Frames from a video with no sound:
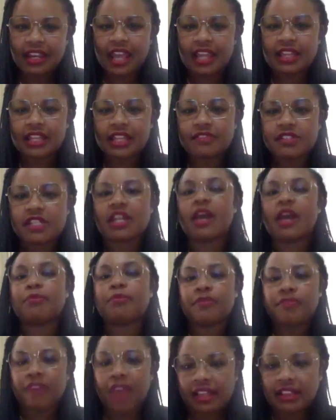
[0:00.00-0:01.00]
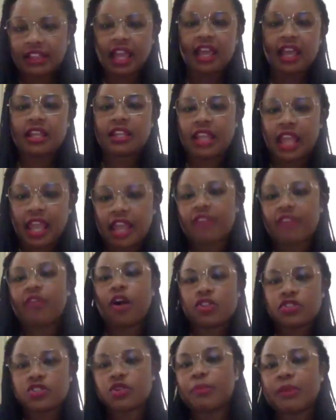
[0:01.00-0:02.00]
And lifting up the fact that they have
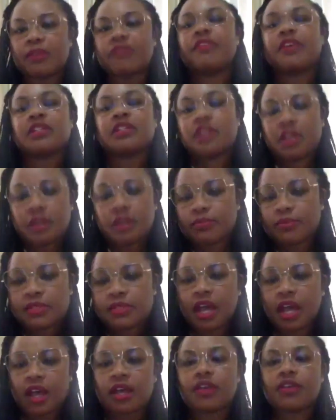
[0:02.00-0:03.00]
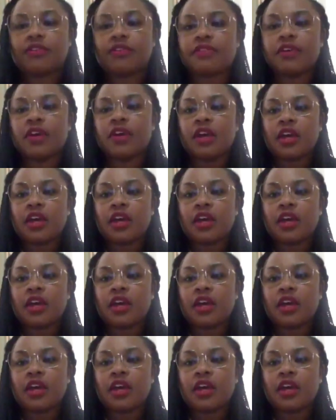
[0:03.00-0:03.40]
also been victims of